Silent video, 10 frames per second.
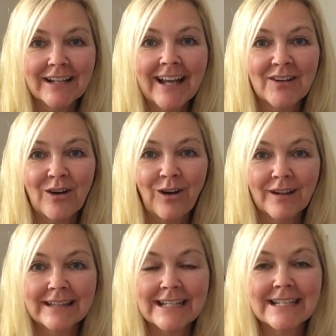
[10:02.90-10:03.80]
had
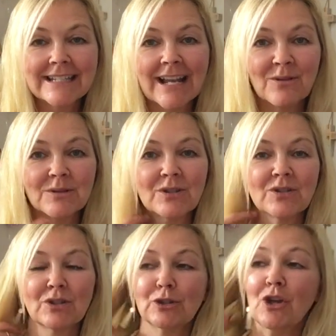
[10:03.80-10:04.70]
hauled these and I
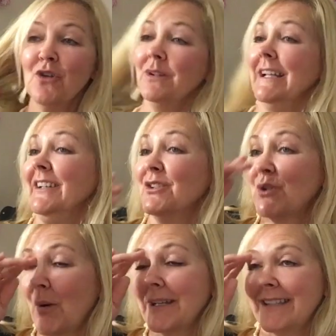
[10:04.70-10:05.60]
was like so
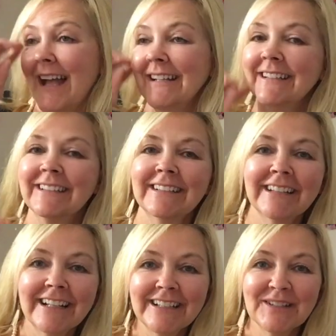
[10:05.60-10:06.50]
excited.
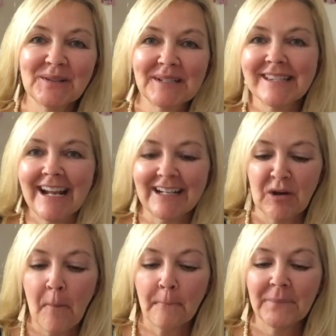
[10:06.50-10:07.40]
So excited
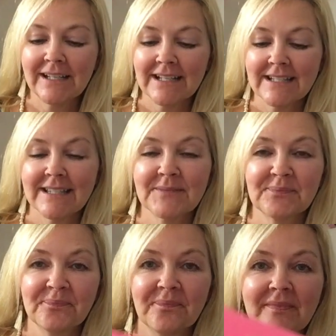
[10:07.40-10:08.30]
because
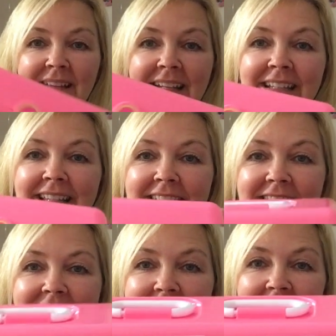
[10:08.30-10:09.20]
these
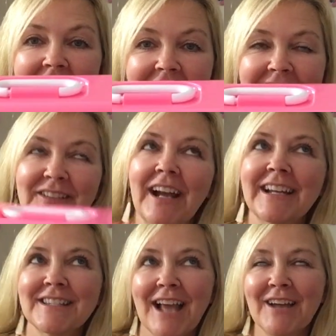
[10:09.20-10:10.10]
look like, I
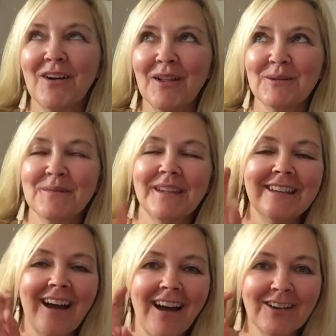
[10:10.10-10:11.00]
guess I call them the
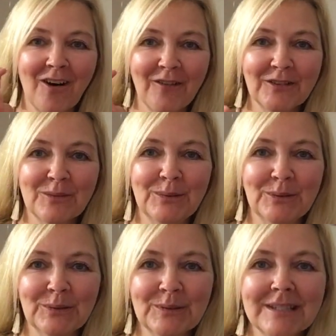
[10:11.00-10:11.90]
knockoff
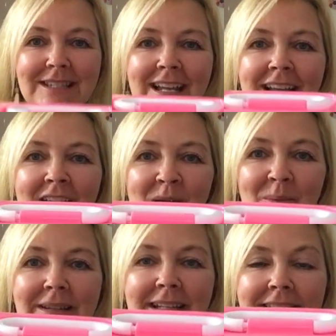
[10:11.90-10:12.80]
caboodles,
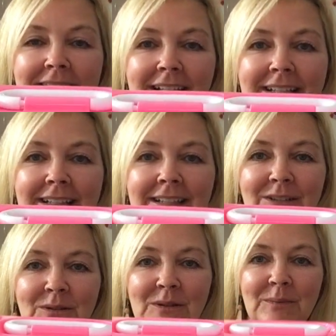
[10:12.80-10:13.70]
but they look like the
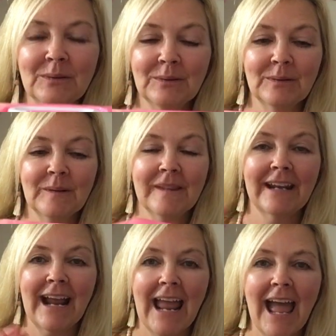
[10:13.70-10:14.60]
little caboodle that
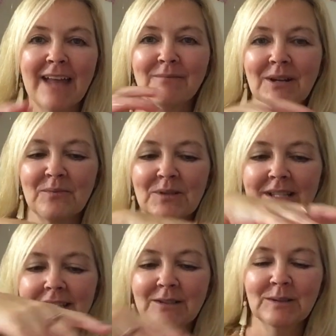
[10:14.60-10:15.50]
I had. Mine was a
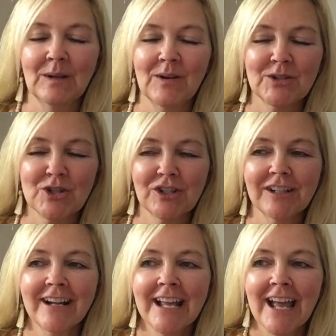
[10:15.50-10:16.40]
little larger
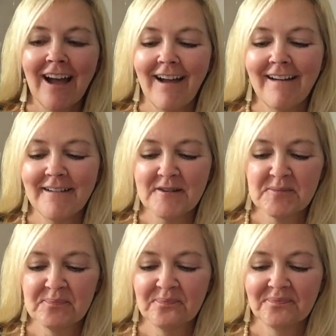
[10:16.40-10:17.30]
um,